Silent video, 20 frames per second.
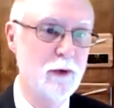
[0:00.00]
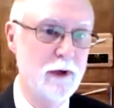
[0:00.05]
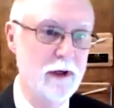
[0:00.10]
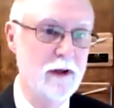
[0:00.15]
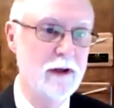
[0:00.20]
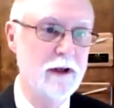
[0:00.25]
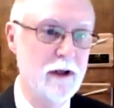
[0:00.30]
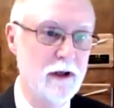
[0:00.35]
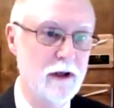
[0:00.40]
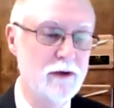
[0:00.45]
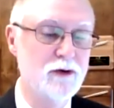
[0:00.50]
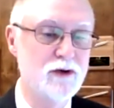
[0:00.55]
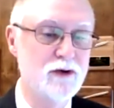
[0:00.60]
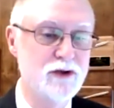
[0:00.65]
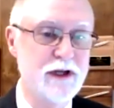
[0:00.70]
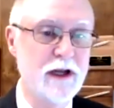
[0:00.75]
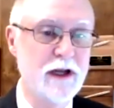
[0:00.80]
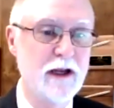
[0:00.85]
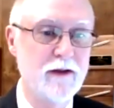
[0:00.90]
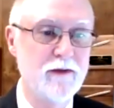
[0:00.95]
really
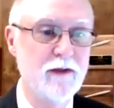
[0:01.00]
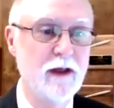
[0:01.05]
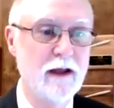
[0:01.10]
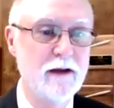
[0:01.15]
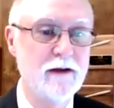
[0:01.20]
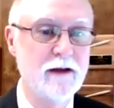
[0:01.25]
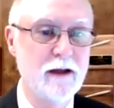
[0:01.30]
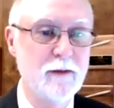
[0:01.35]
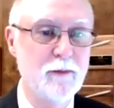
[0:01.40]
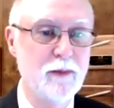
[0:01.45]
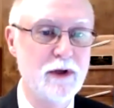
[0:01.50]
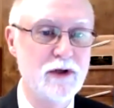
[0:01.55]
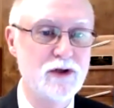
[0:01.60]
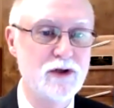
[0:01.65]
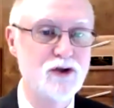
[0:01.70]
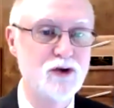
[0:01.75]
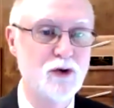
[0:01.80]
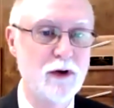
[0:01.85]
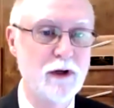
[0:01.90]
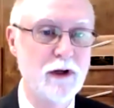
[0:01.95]
understand that deep
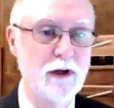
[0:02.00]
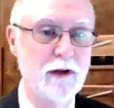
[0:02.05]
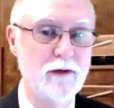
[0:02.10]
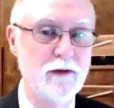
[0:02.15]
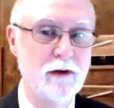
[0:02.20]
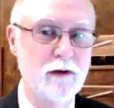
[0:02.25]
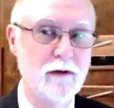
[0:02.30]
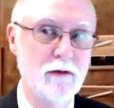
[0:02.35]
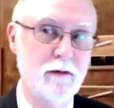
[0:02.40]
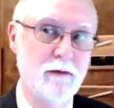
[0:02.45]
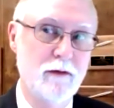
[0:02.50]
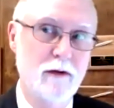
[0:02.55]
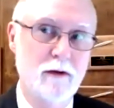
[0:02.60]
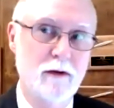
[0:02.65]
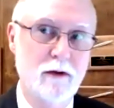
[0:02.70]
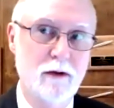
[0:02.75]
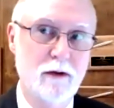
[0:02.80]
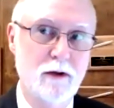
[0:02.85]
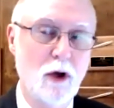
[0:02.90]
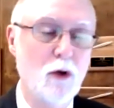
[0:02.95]
history and the
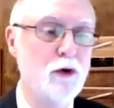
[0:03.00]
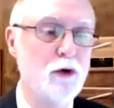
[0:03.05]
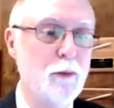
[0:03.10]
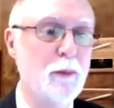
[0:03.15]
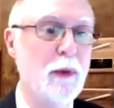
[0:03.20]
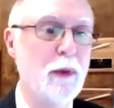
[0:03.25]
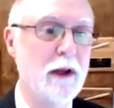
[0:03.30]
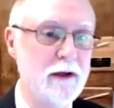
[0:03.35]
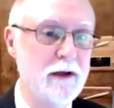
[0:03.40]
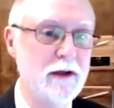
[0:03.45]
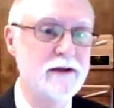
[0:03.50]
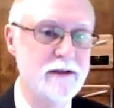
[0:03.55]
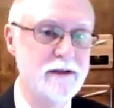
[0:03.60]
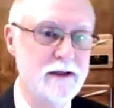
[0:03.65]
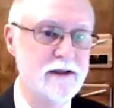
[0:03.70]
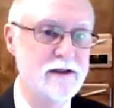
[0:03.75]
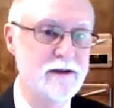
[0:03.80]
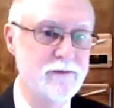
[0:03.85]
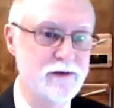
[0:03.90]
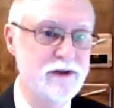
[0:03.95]

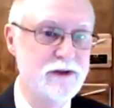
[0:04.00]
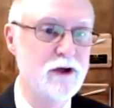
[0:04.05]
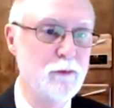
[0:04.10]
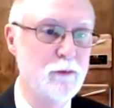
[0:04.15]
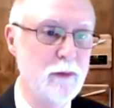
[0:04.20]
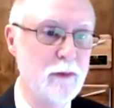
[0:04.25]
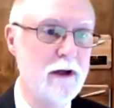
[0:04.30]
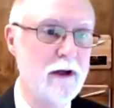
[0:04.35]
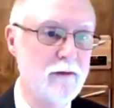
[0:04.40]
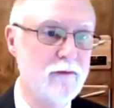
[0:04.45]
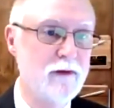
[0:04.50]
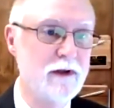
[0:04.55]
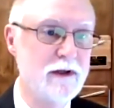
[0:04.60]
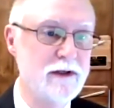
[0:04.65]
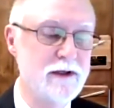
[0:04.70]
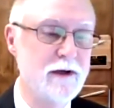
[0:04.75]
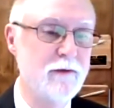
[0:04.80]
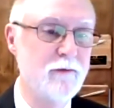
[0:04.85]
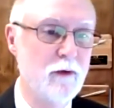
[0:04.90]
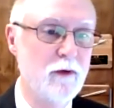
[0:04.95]
codependencies of so many of these
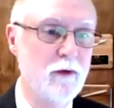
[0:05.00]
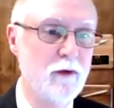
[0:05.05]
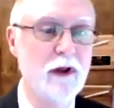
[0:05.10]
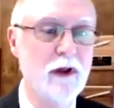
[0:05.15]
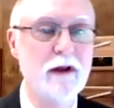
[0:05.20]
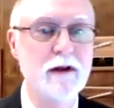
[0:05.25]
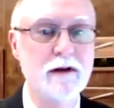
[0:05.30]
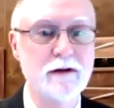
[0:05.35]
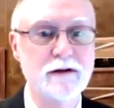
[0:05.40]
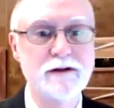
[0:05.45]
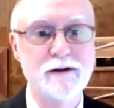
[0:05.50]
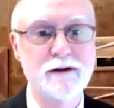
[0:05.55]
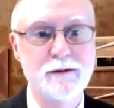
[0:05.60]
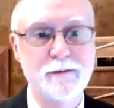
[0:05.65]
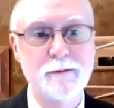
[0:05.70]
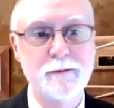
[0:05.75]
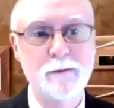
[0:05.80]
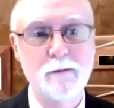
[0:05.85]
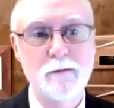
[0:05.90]
different things.